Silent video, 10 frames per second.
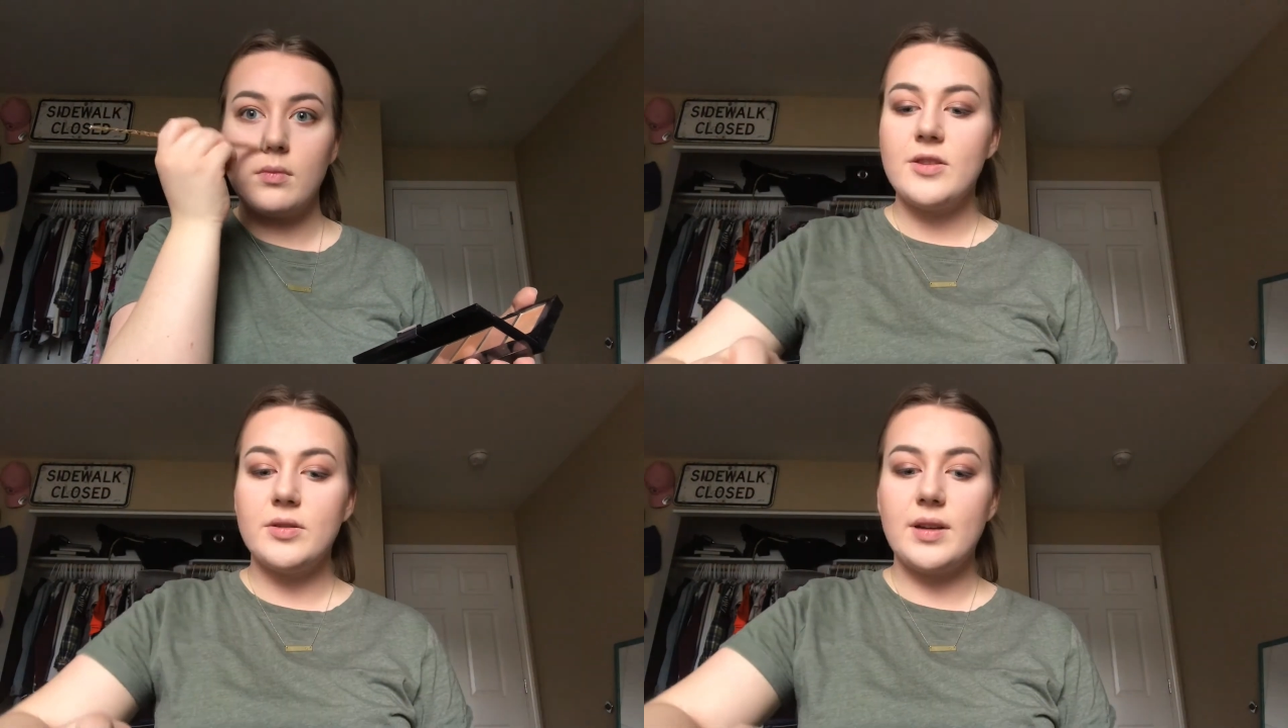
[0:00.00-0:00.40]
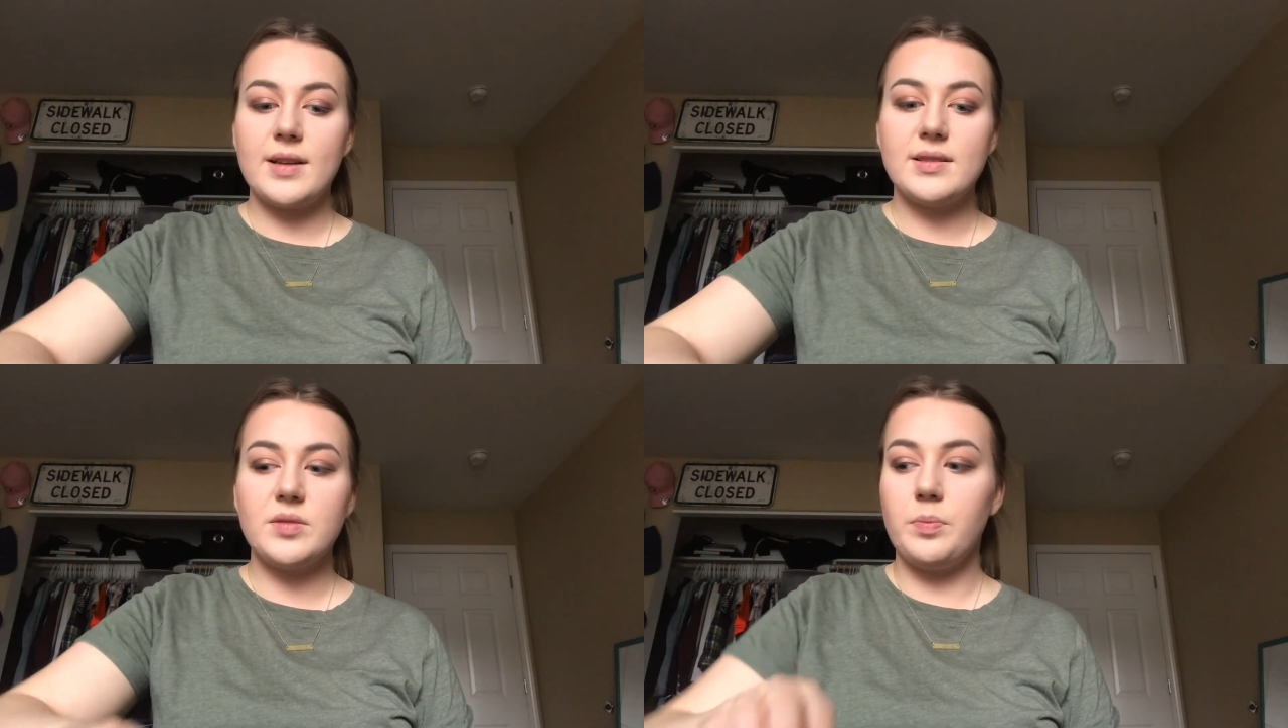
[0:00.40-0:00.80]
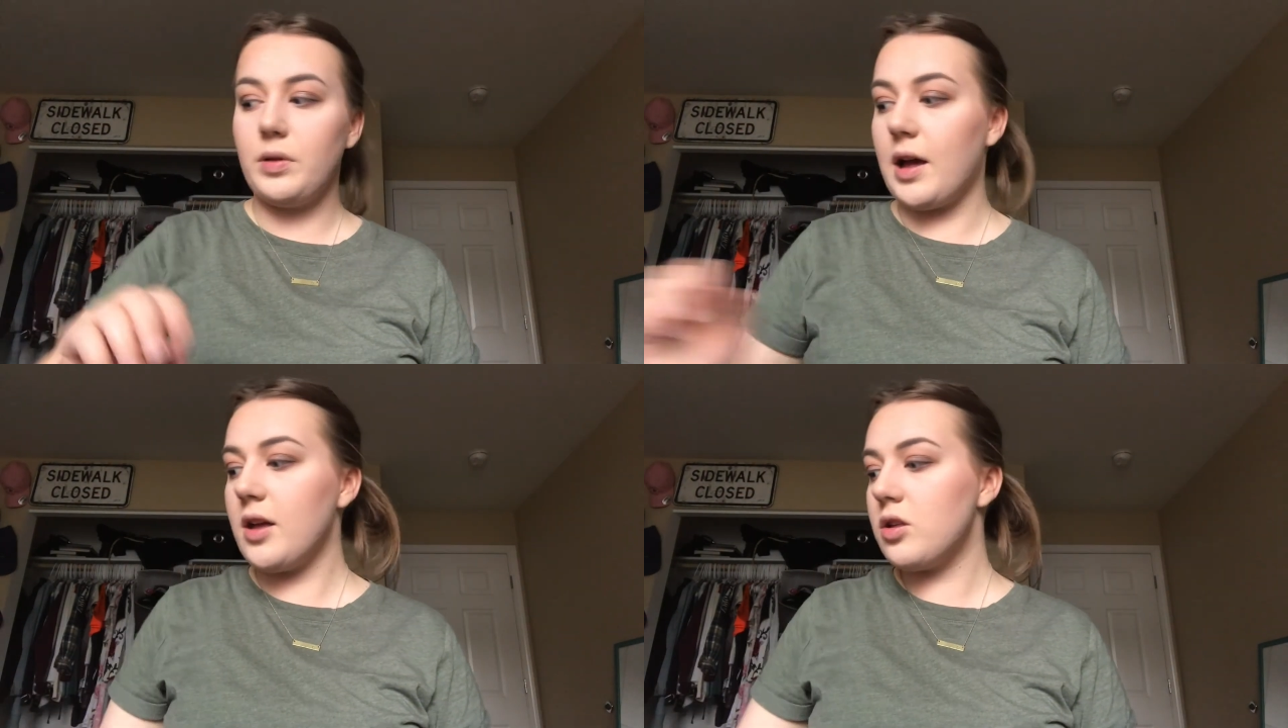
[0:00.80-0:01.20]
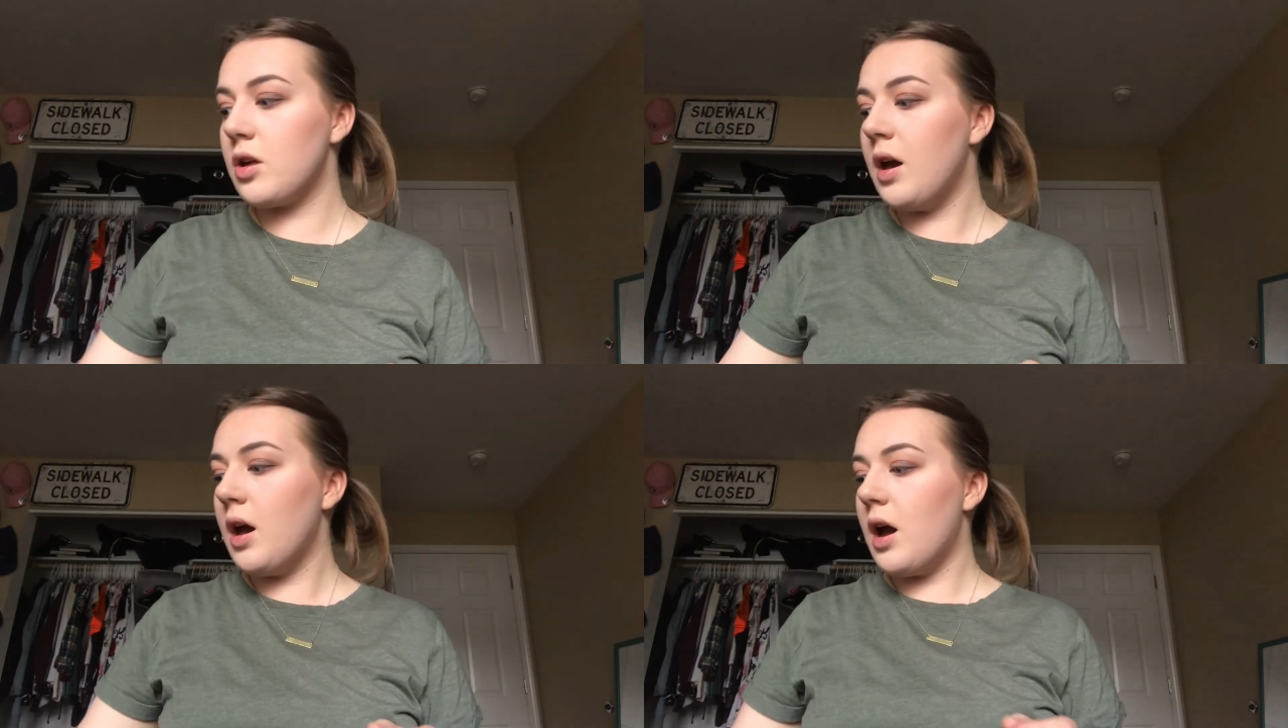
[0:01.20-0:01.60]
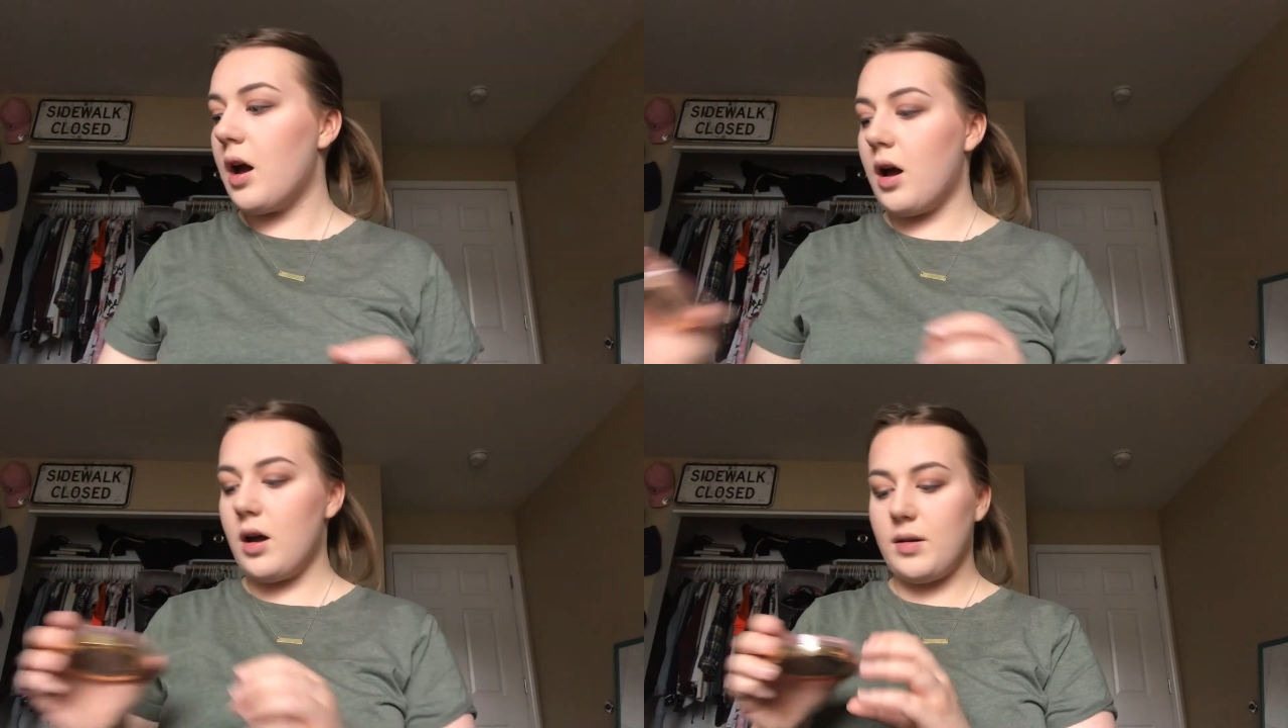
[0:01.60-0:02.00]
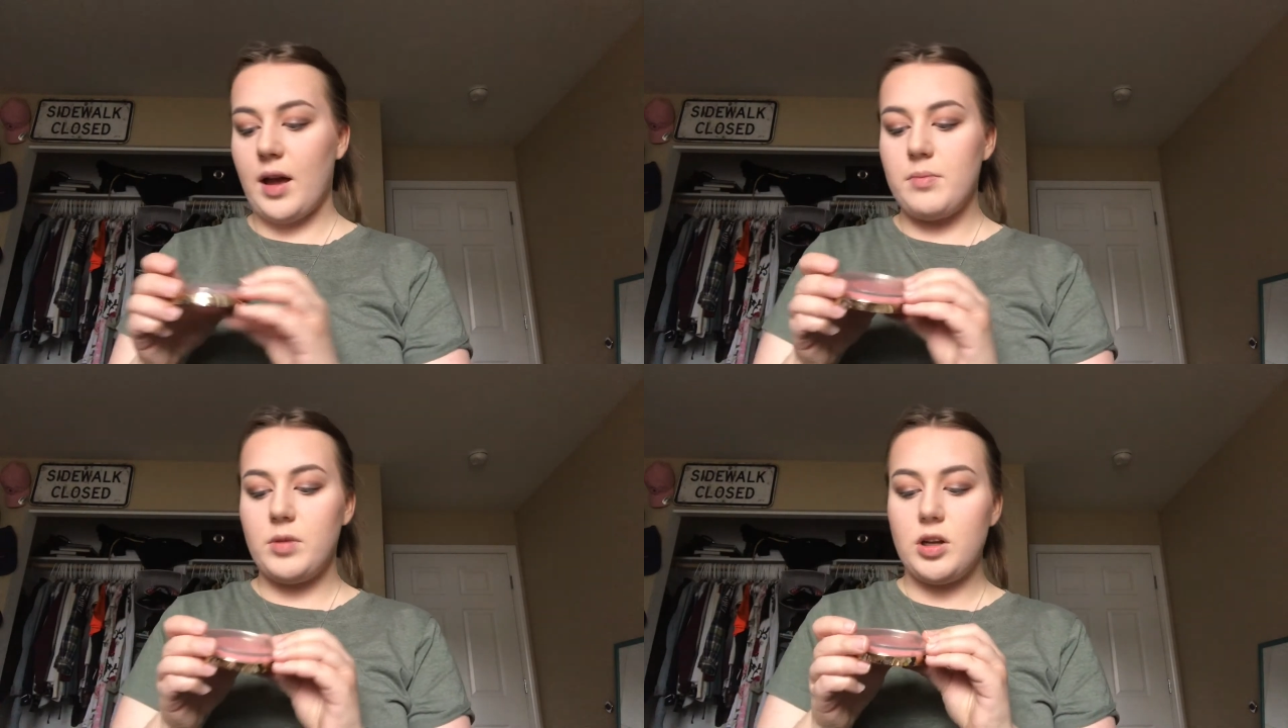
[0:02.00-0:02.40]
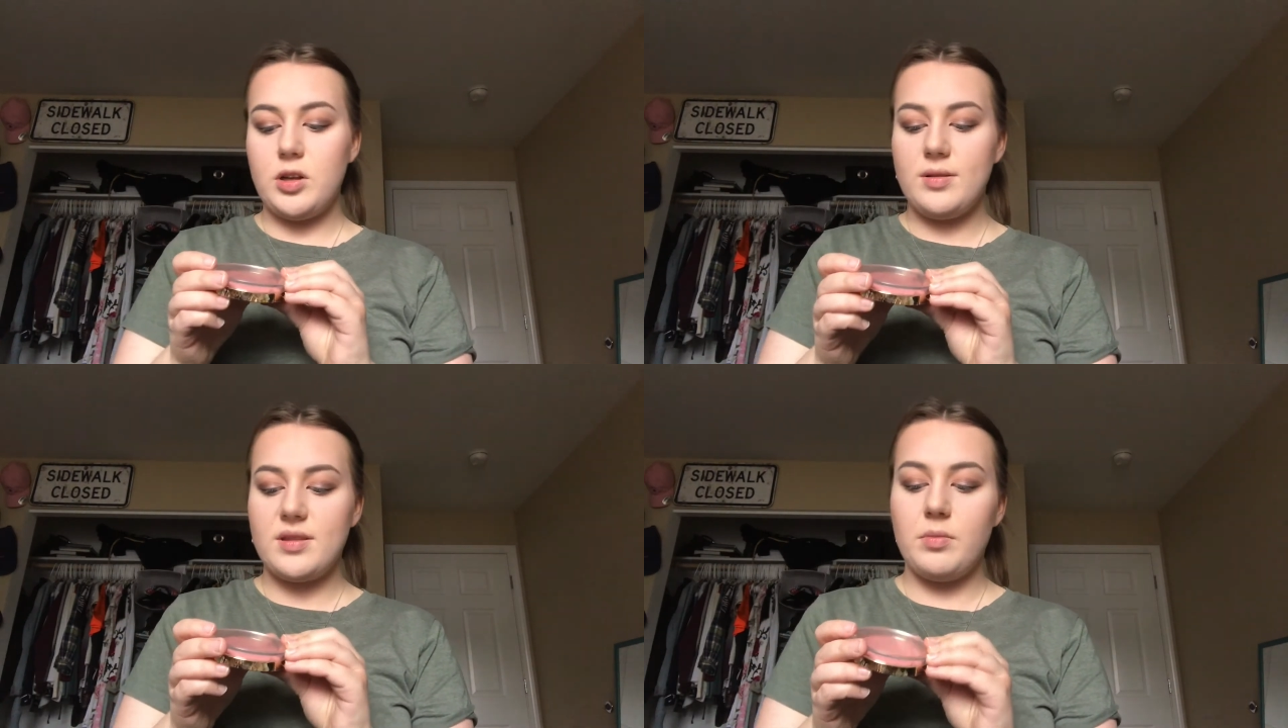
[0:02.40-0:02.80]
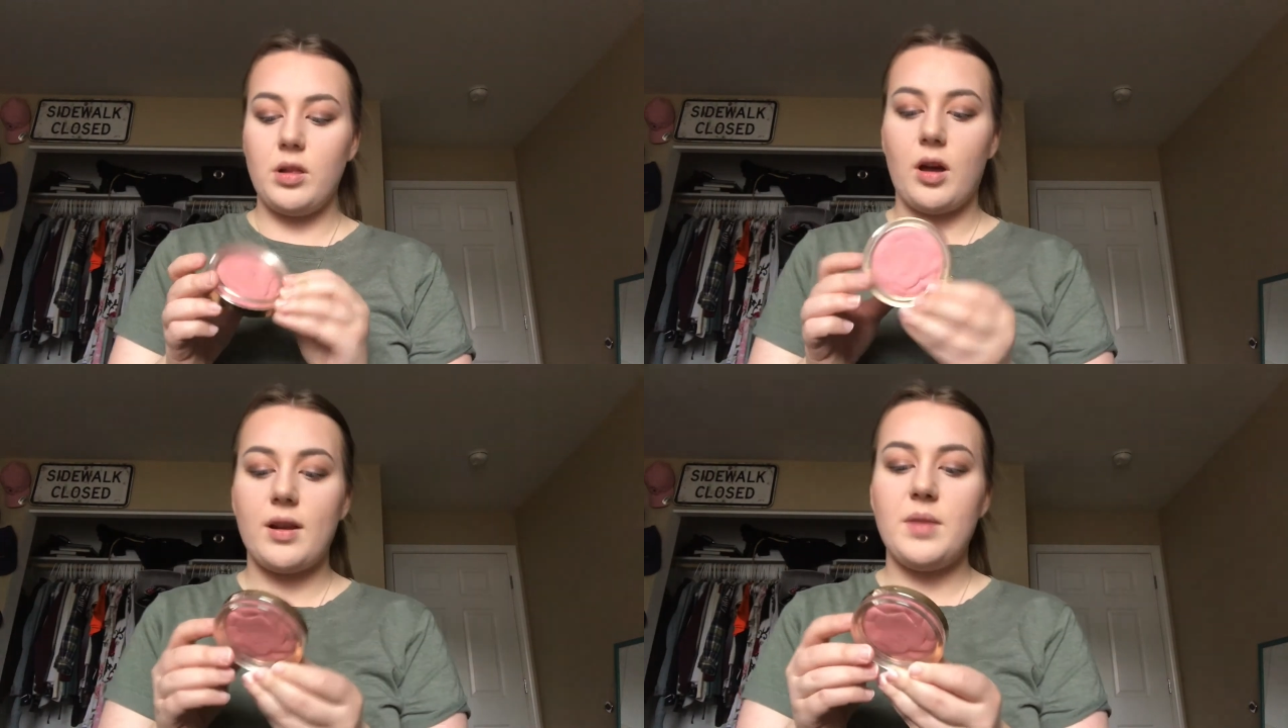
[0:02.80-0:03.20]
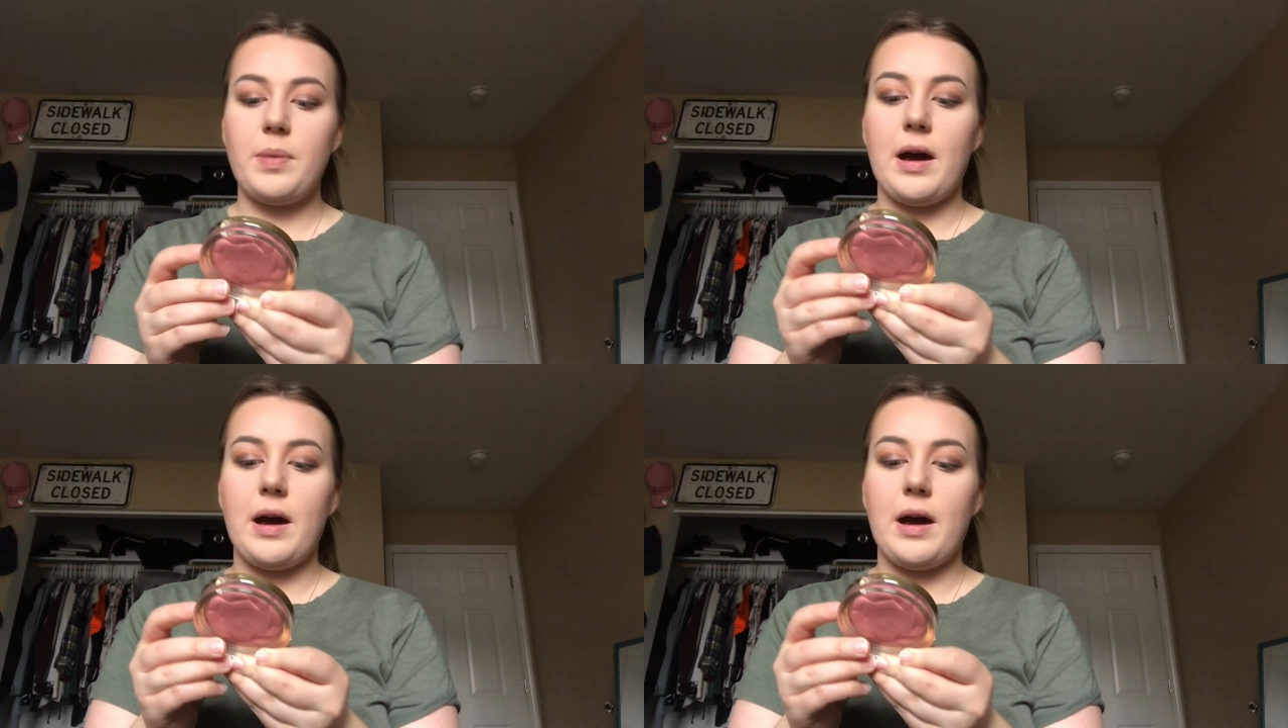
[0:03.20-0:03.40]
So next is blush. I'm going to use the Milani